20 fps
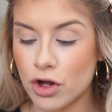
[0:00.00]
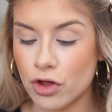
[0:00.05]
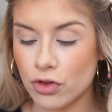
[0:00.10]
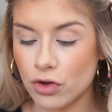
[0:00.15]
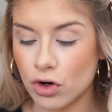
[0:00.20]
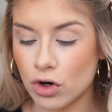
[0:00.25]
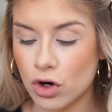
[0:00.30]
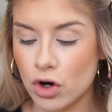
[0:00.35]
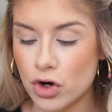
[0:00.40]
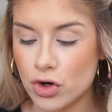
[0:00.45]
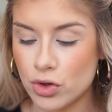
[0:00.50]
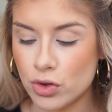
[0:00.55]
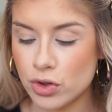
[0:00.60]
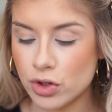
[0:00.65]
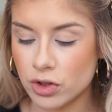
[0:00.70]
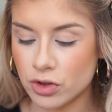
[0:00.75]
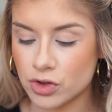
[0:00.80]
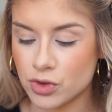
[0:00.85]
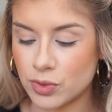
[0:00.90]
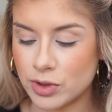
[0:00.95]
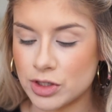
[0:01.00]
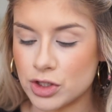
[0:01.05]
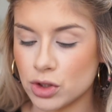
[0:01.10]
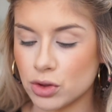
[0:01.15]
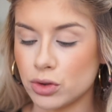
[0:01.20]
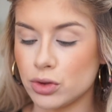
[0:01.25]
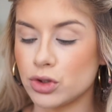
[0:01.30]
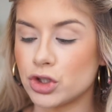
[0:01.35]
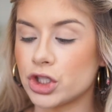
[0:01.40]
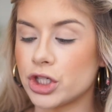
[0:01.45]
Another New Year's
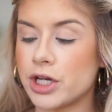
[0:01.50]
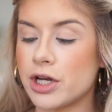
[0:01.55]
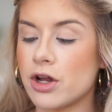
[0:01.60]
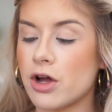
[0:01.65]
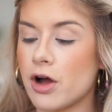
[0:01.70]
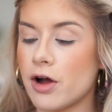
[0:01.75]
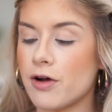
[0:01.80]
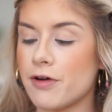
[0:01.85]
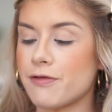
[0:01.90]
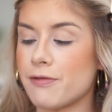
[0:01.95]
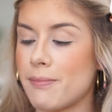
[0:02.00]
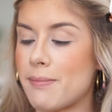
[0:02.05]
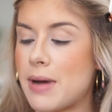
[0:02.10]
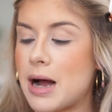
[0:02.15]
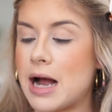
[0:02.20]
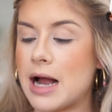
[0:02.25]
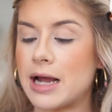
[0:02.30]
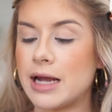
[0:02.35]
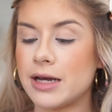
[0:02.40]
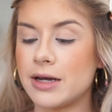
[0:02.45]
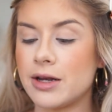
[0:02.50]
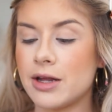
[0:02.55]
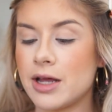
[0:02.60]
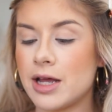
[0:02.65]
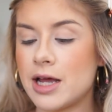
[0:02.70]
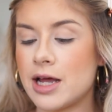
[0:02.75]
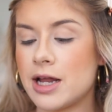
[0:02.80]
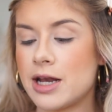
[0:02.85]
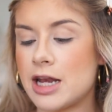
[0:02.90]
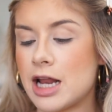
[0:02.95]
resolution of mine.
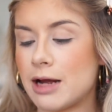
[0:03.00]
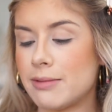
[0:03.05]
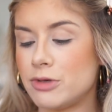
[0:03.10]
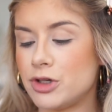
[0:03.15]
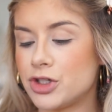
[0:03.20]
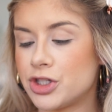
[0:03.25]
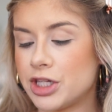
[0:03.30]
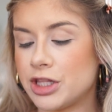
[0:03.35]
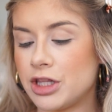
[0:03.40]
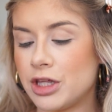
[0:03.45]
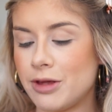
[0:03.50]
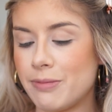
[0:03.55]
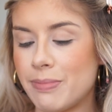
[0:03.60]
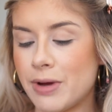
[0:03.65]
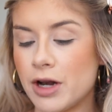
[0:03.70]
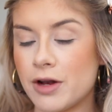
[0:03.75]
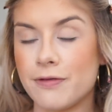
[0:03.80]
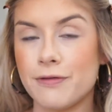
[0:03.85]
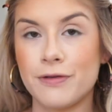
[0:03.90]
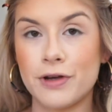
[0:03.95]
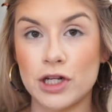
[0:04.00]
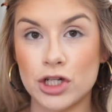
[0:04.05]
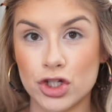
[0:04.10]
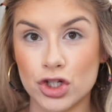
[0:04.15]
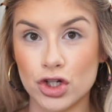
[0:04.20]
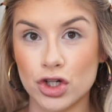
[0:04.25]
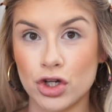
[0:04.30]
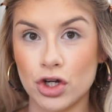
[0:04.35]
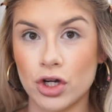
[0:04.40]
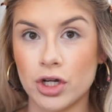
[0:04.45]
Now I'm using the
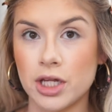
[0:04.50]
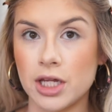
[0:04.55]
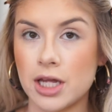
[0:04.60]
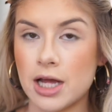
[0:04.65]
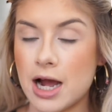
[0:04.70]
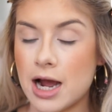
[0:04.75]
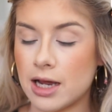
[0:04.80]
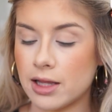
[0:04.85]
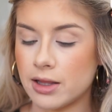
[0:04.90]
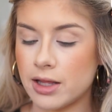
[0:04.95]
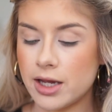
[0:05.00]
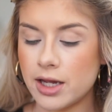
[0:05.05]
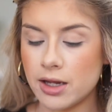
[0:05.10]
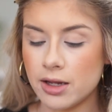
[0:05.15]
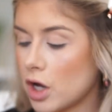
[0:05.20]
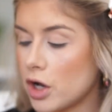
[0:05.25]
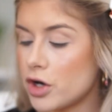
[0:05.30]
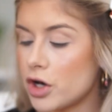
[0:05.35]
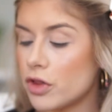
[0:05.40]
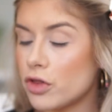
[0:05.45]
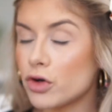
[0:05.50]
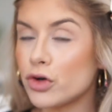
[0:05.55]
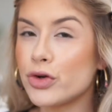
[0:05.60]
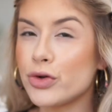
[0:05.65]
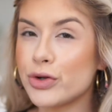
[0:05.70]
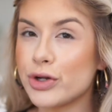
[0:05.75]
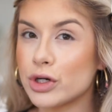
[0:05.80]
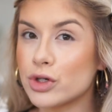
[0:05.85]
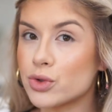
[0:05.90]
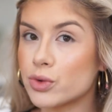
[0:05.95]
Benefit Cookie Highlight. Another
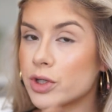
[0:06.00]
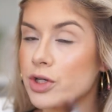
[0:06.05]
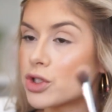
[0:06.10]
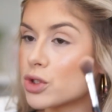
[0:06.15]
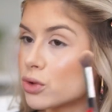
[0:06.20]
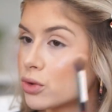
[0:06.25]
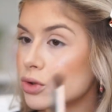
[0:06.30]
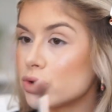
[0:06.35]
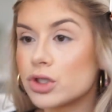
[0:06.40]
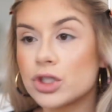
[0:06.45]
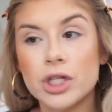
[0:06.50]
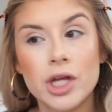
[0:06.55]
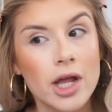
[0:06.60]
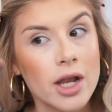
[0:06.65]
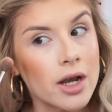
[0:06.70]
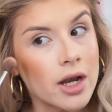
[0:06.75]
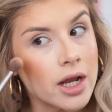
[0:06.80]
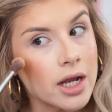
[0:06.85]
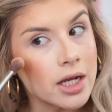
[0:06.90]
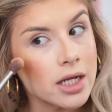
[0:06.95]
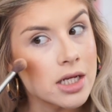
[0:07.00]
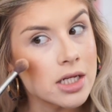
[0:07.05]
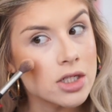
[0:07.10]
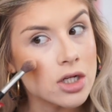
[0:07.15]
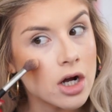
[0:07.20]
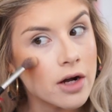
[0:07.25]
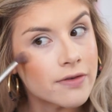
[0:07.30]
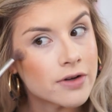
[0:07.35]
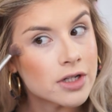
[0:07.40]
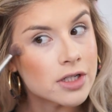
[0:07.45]
New Year's resolution is
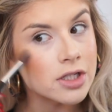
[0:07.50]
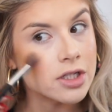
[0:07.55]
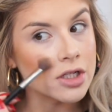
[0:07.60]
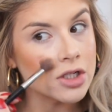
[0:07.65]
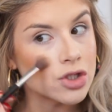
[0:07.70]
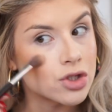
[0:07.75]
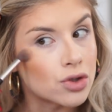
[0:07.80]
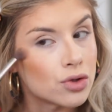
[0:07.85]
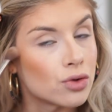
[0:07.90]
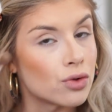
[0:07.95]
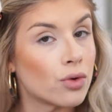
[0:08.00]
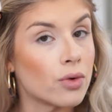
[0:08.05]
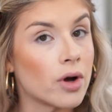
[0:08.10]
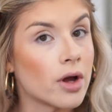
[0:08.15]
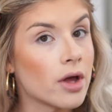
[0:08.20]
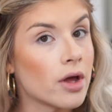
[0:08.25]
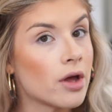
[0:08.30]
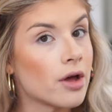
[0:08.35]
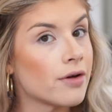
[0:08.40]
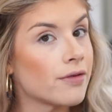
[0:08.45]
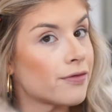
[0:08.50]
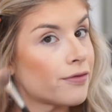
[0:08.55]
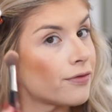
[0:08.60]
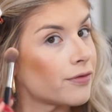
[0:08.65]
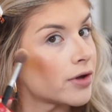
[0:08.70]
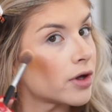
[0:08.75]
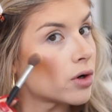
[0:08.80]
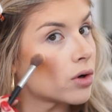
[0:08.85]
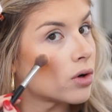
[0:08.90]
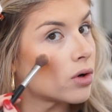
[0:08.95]
obviously to
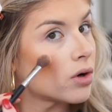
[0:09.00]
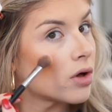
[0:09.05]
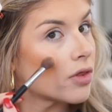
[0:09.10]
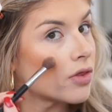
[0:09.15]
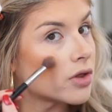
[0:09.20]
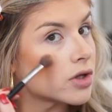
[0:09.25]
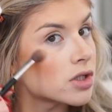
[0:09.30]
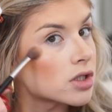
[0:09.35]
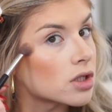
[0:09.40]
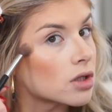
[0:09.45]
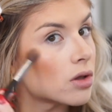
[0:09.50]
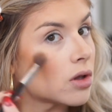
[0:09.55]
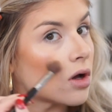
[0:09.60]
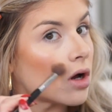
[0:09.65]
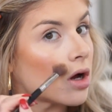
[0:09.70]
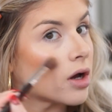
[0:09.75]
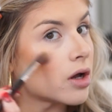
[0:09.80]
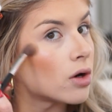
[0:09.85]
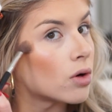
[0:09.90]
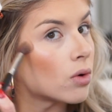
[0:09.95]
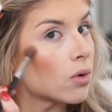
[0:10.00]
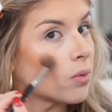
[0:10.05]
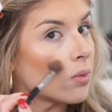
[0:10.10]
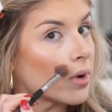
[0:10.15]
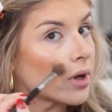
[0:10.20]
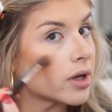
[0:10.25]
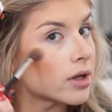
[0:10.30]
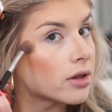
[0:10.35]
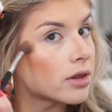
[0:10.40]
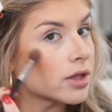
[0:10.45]
fill the salon
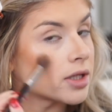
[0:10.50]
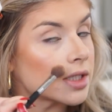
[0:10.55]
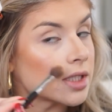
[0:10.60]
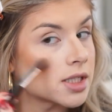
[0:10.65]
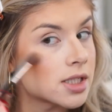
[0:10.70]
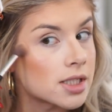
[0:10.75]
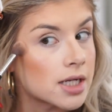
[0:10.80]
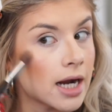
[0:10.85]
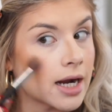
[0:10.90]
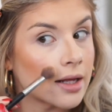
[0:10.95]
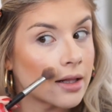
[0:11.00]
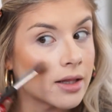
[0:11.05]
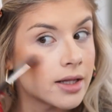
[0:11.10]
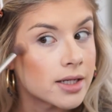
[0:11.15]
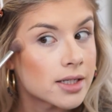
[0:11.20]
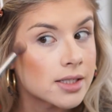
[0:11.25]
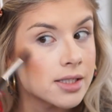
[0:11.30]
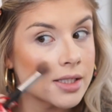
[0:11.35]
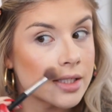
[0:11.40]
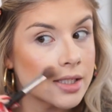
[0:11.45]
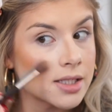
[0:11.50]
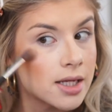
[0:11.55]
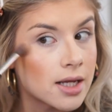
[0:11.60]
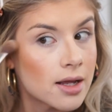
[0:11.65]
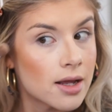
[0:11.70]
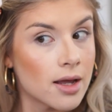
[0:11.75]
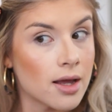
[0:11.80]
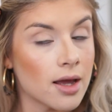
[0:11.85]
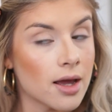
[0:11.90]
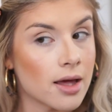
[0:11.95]
with
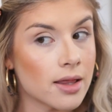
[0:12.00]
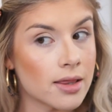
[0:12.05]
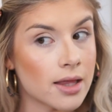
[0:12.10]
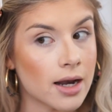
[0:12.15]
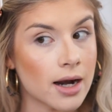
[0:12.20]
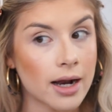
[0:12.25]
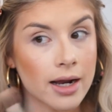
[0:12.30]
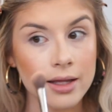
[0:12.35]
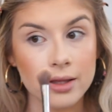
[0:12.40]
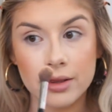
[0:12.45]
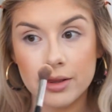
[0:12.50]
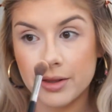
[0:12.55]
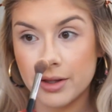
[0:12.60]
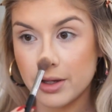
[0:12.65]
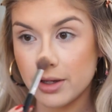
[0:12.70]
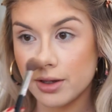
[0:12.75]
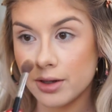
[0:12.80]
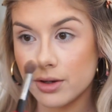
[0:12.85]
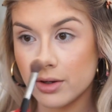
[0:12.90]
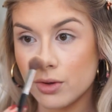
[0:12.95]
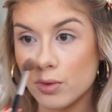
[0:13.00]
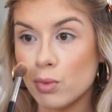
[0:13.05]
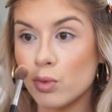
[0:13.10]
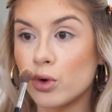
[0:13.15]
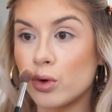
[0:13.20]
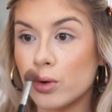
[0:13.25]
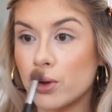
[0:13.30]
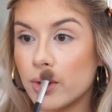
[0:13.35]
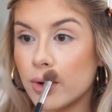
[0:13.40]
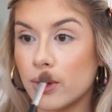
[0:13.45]
stylists that I think
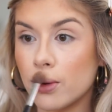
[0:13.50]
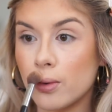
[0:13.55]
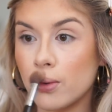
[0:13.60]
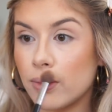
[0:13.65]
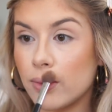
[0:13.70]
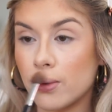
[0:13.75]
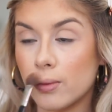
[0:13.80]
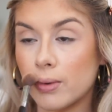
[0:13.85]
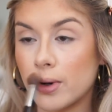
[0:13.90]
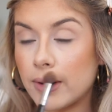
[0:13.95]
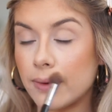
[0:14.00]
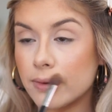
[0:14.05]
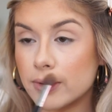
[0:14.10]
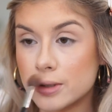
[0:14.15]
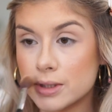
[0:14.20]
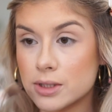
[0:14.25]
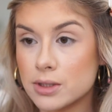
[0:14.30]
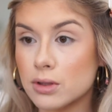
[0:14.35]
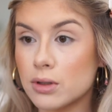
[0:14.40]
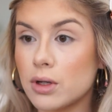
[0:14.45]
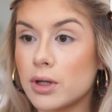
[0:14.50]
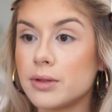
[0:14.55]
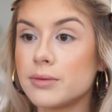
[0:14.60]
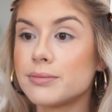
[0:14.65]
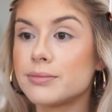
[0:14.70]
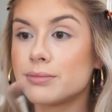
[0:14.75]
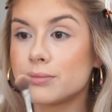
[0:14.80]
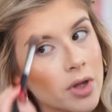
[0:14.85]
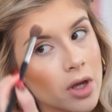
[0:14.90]
will go great with the salon.